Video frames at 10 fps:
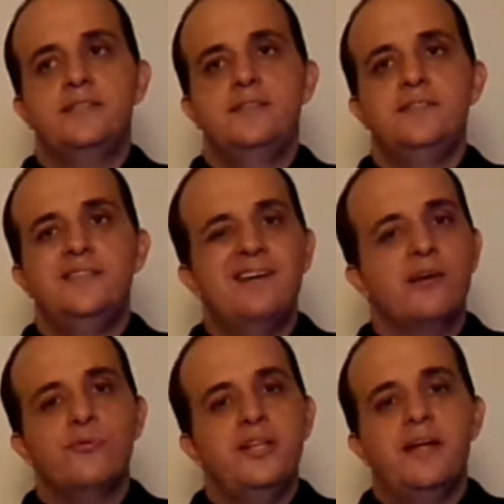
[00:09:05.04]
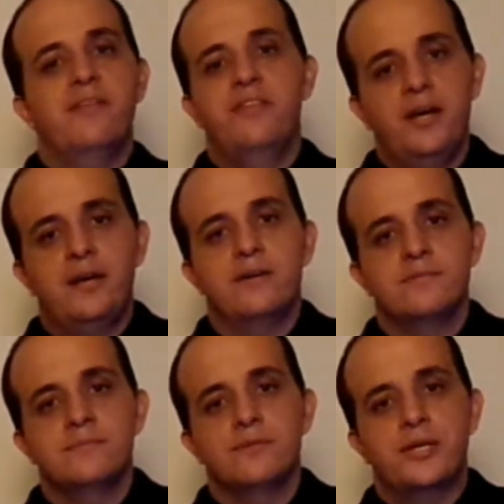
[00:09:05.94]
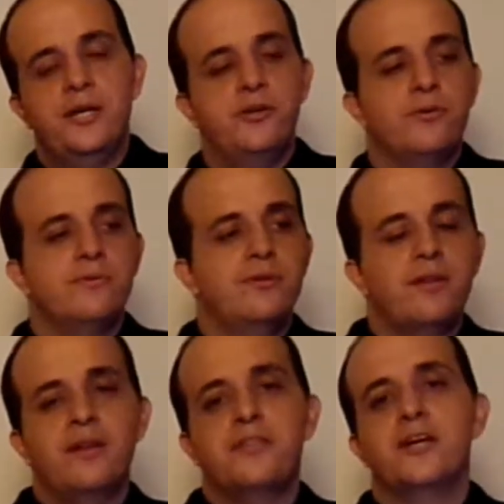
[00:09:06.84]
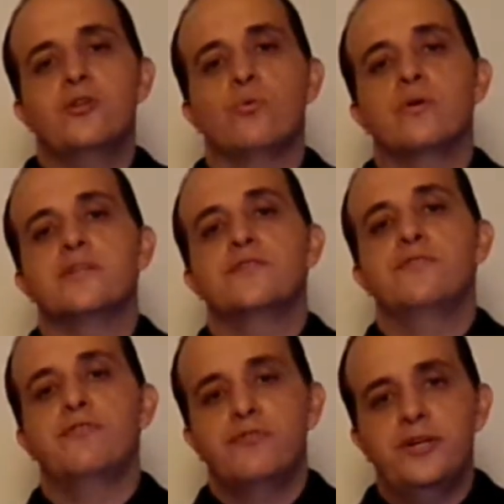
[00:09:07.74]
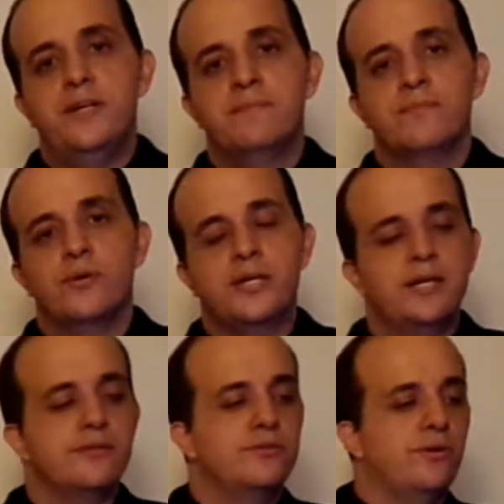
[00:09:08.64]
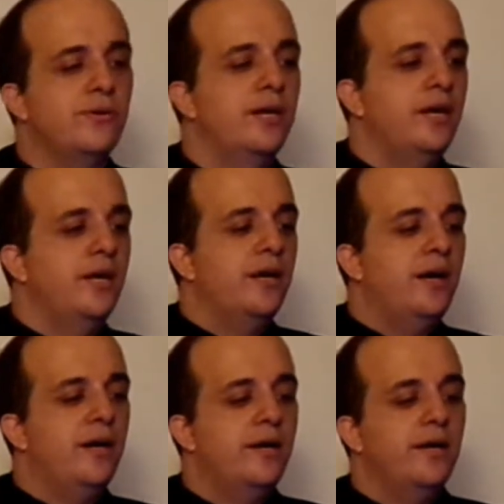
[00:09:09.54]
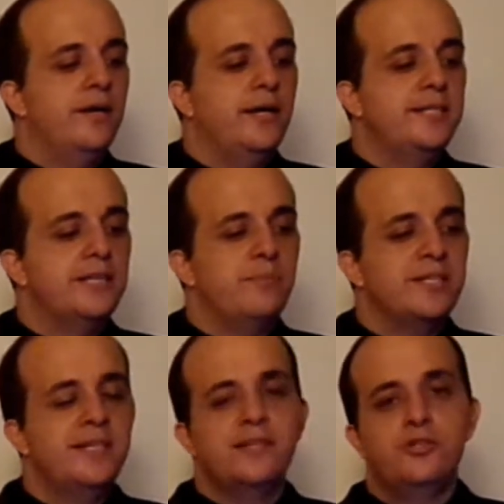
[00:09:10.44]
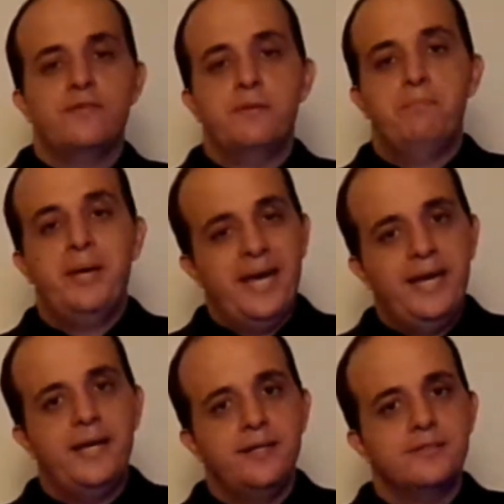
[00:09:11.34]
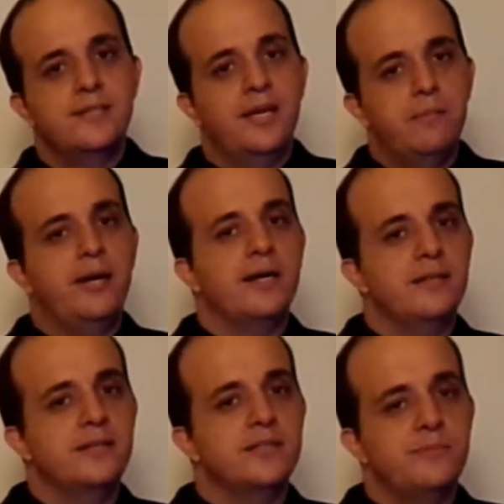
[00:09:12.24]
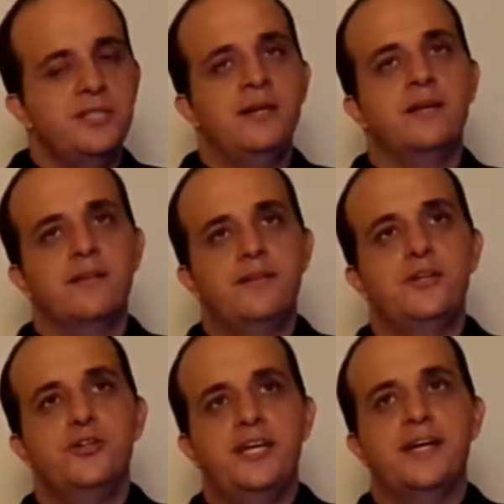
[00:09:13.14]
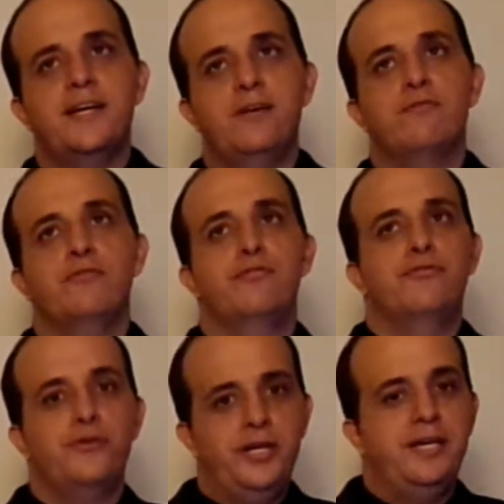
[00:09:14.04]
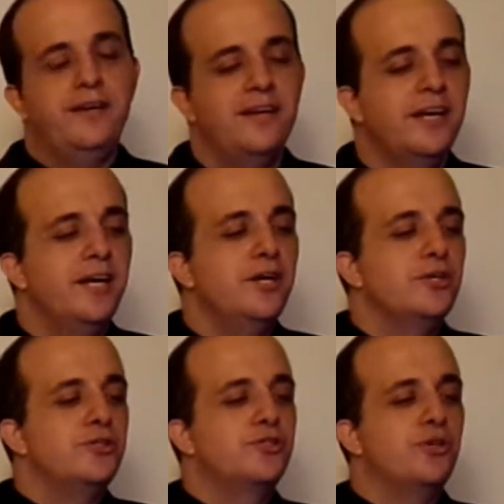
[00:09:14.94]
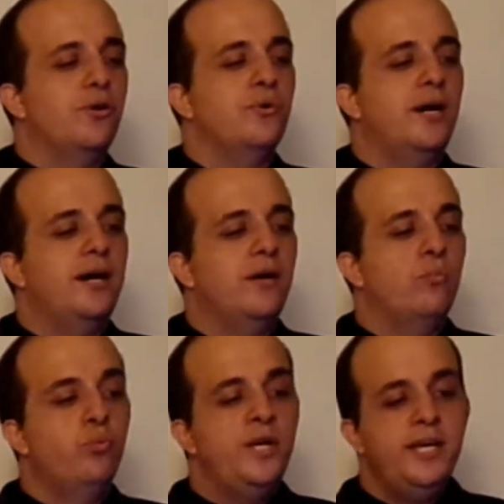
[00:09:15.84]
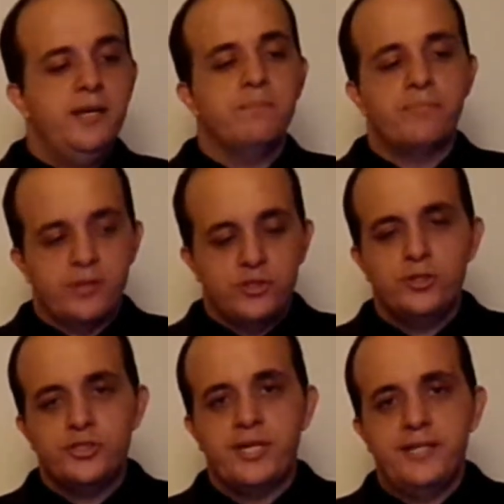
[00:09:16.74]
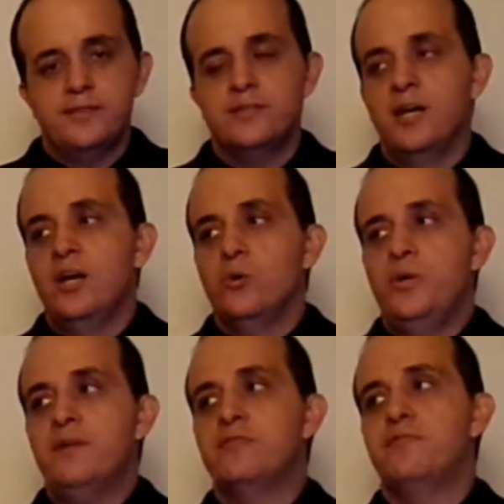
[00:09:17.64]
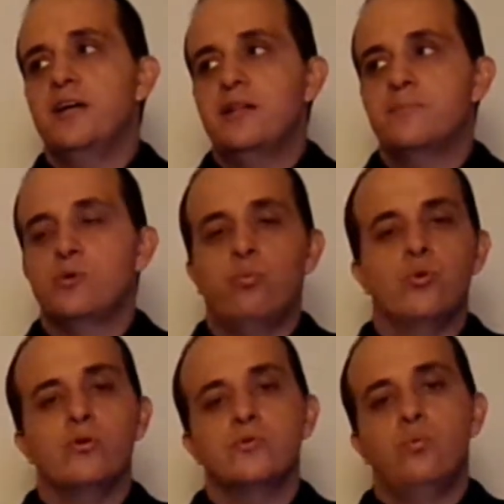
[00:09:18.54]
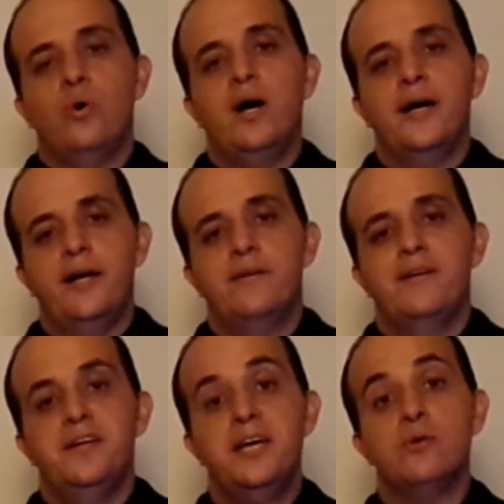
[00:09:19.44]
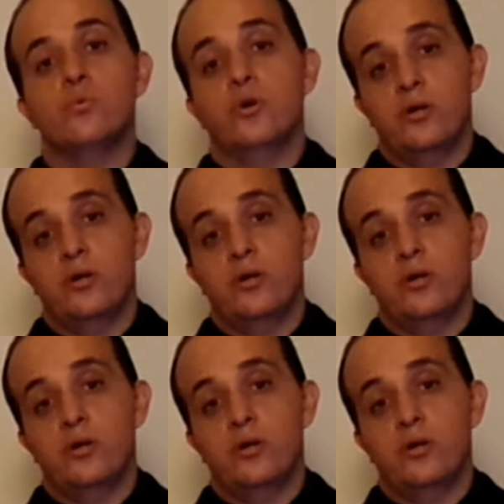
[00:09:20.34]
not really a thing. Okay, nothing in the world is for free. Okay, so I'm not saying that you have to pay to get backlinks. I'm saying that you can't get it for free. So we, Search Titans, we have developed a worldwide network